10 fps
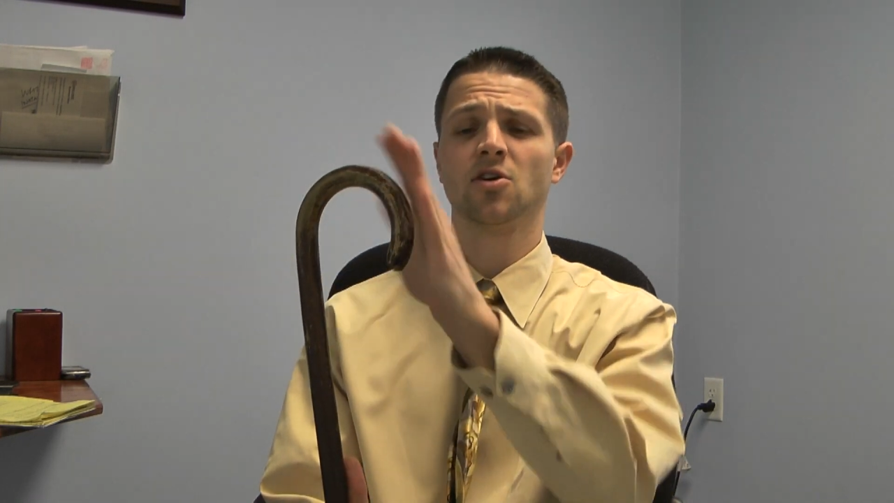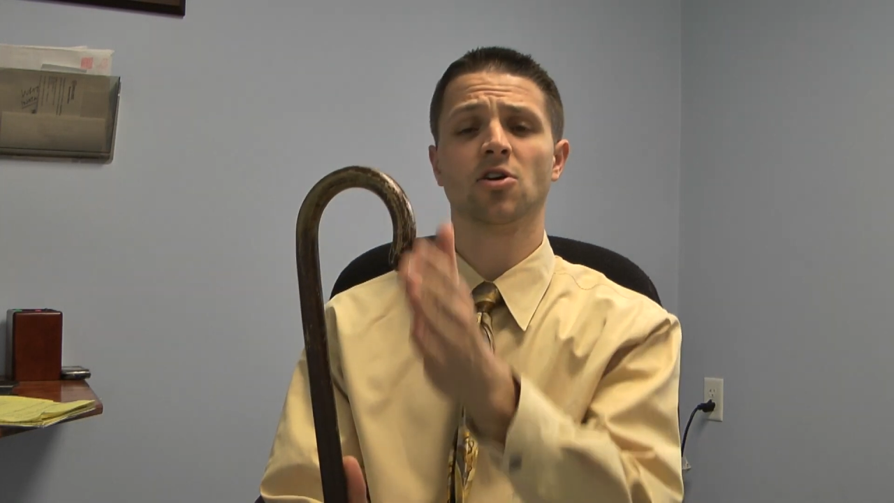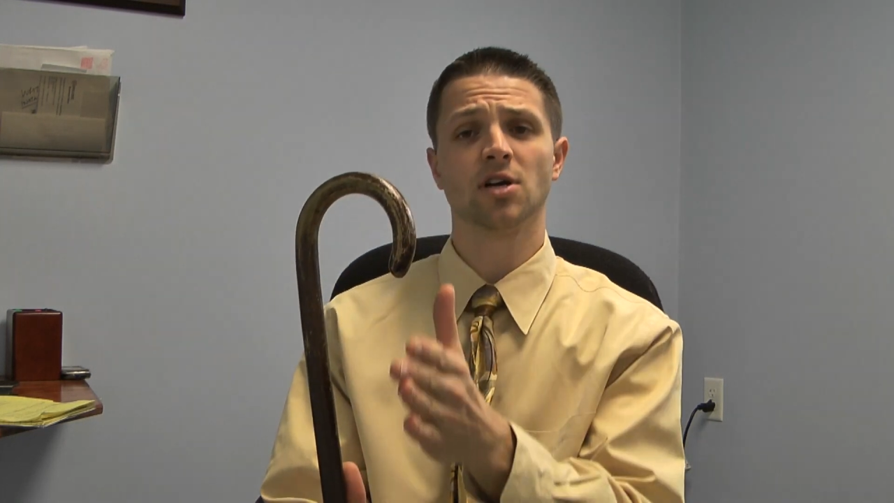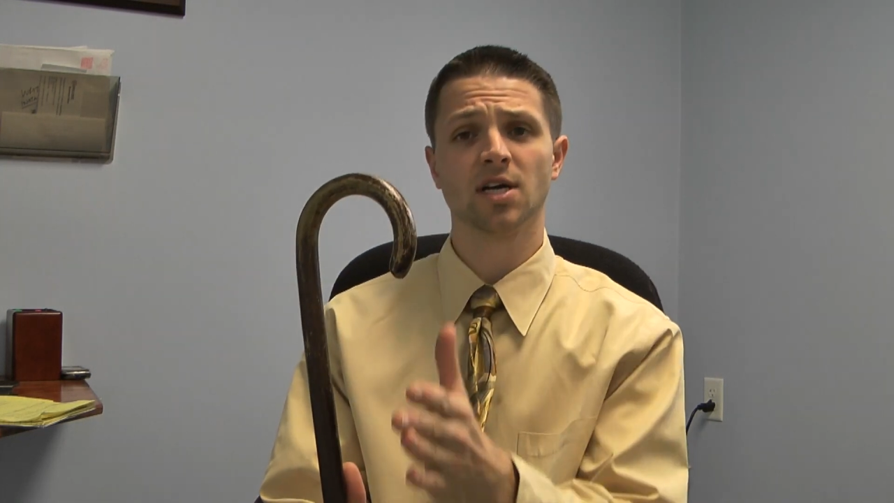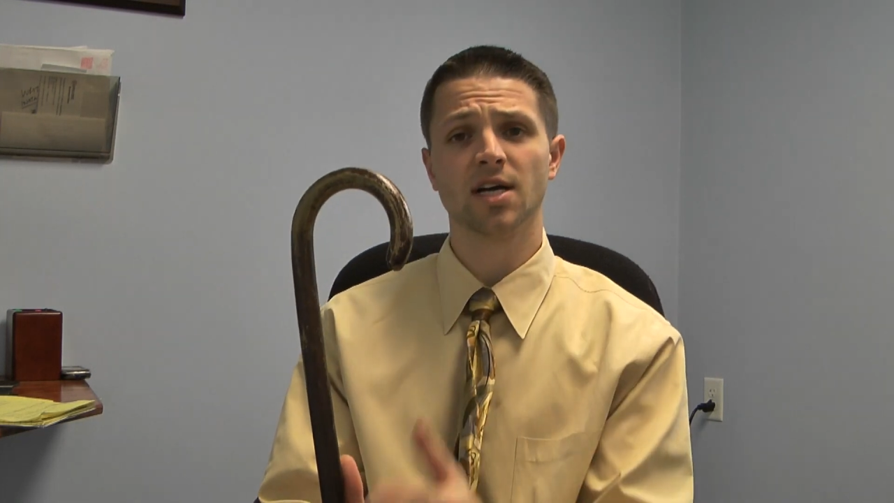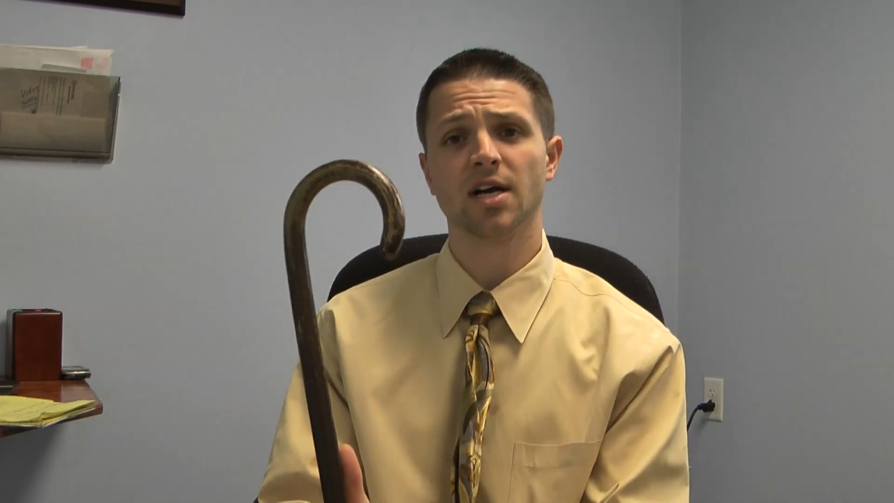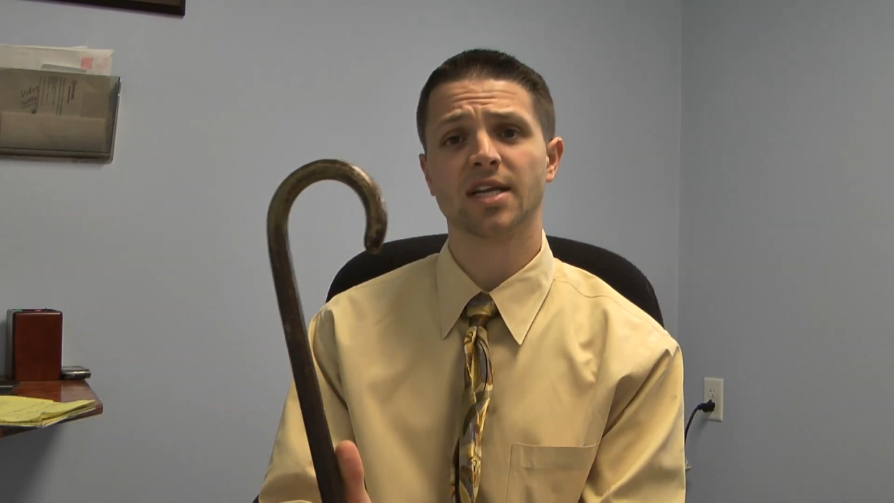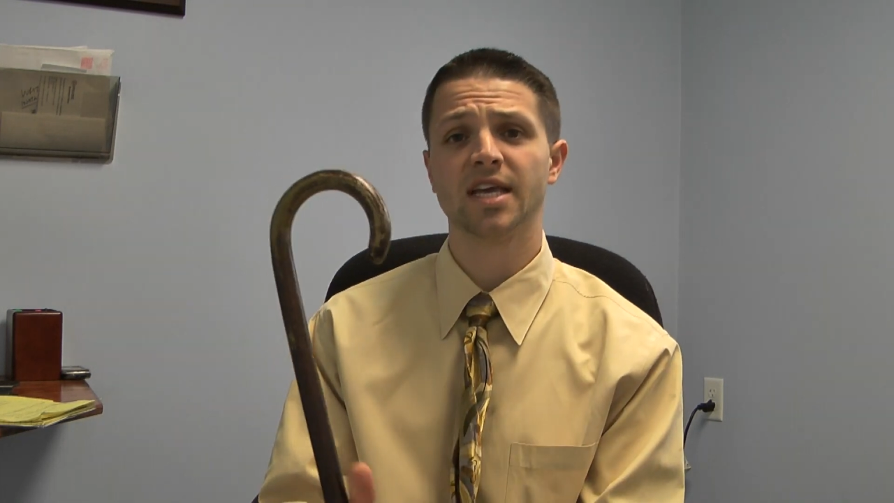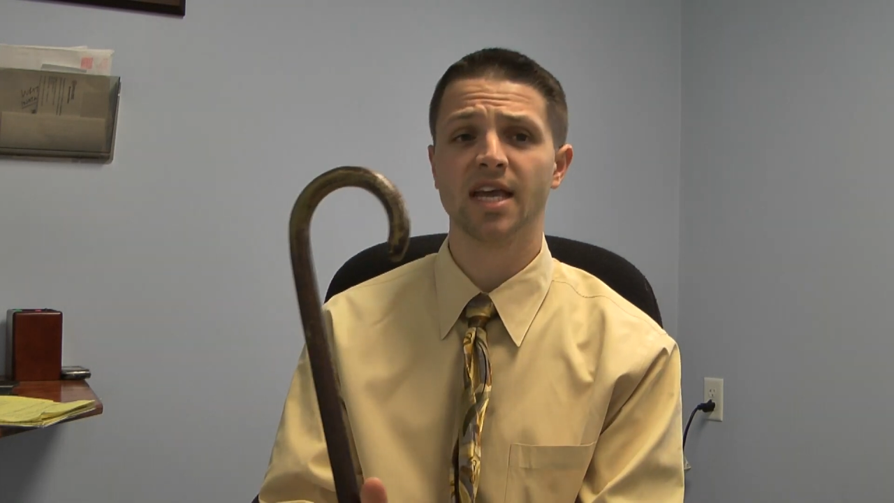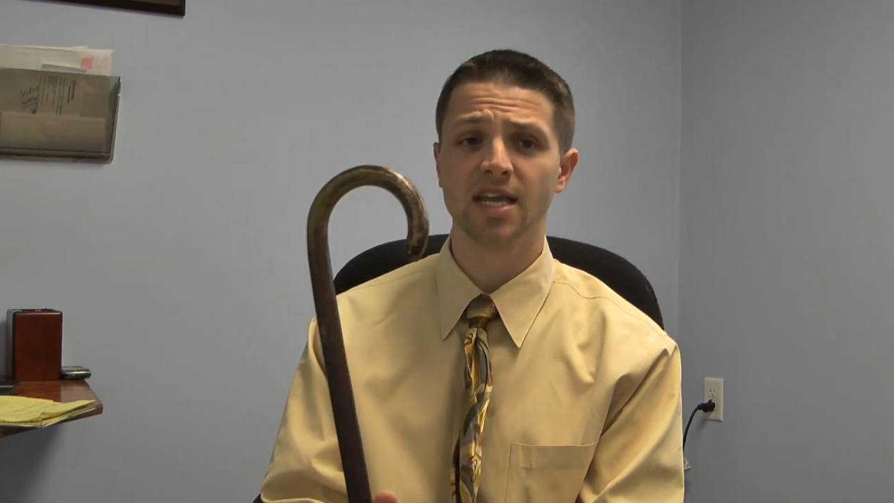hook, a
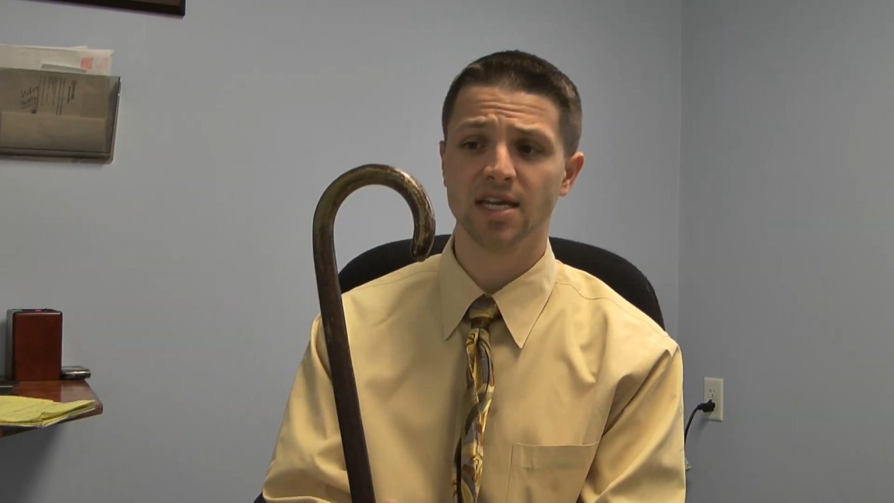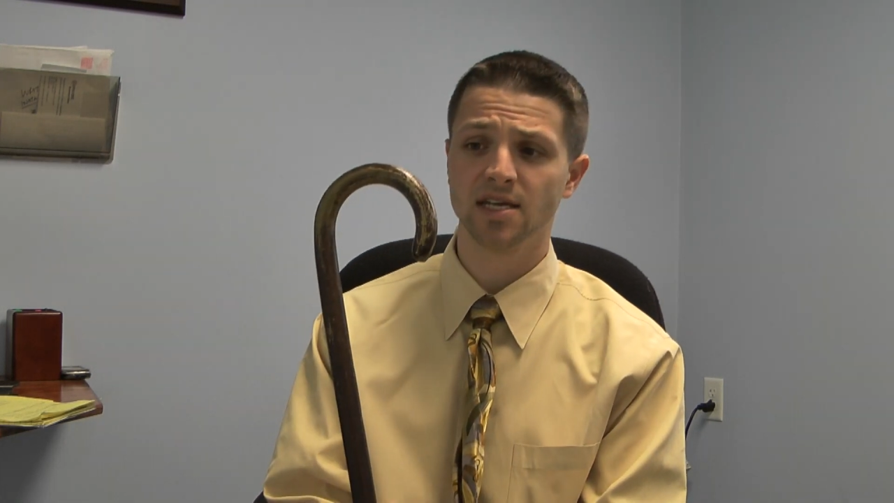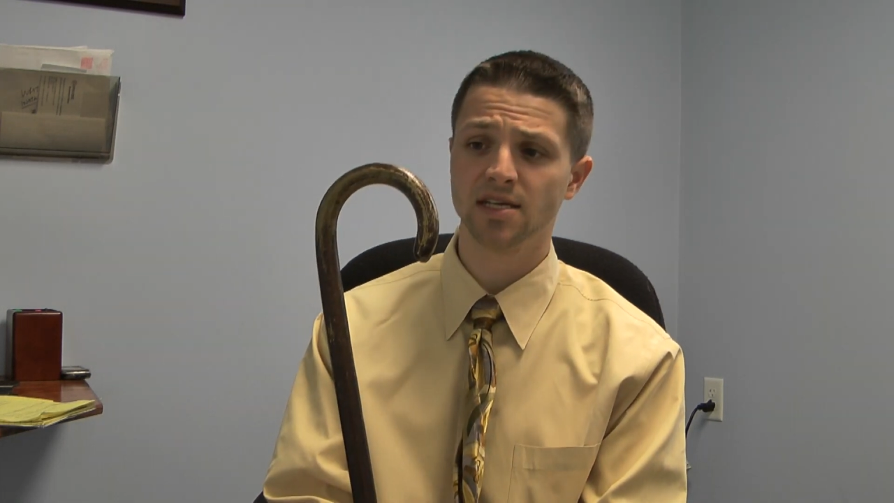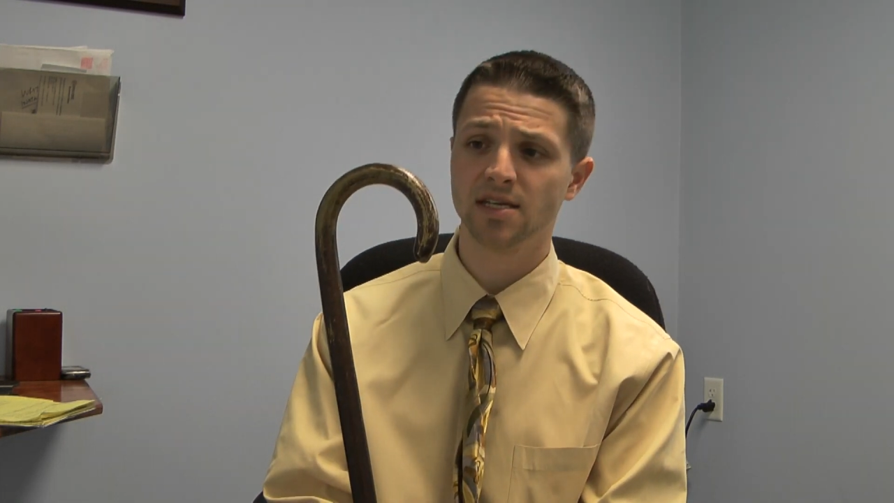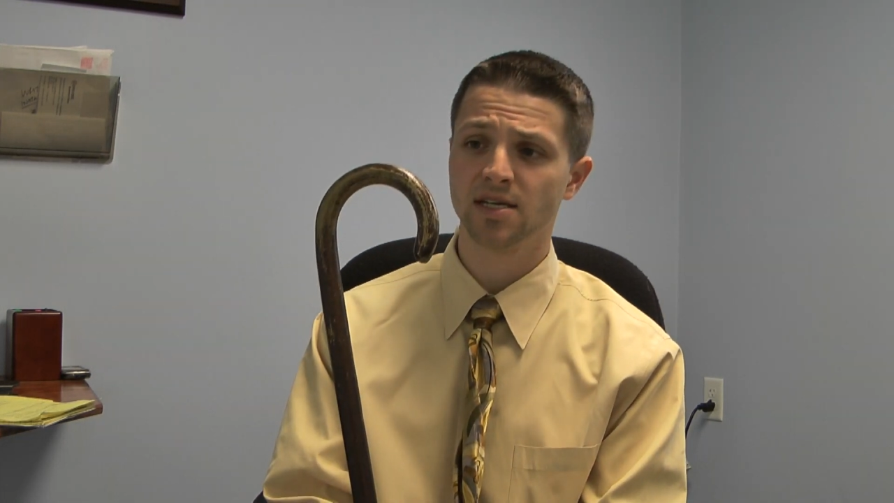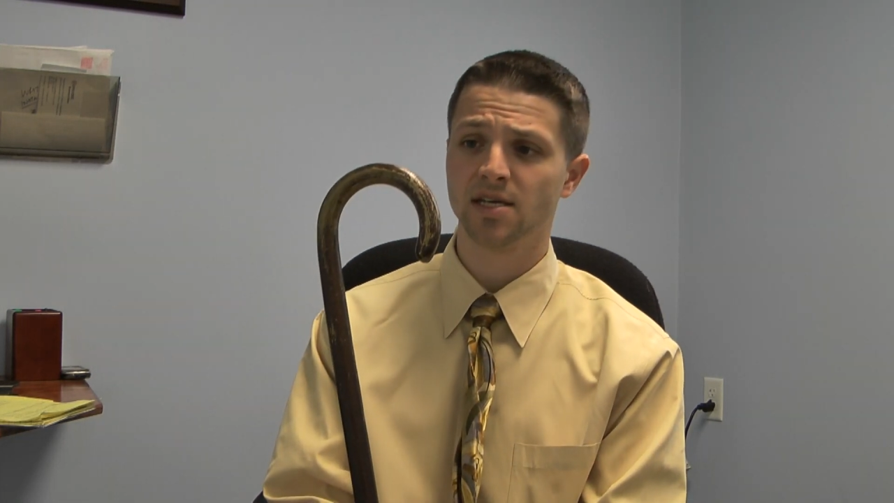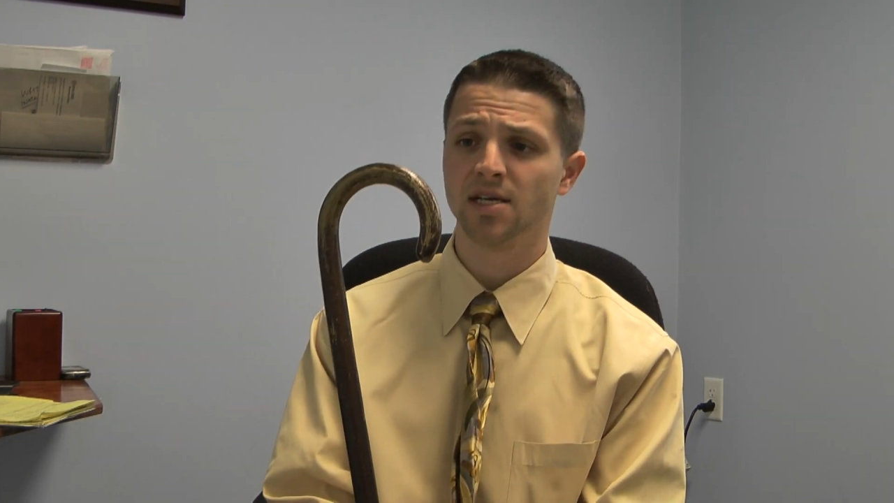cane,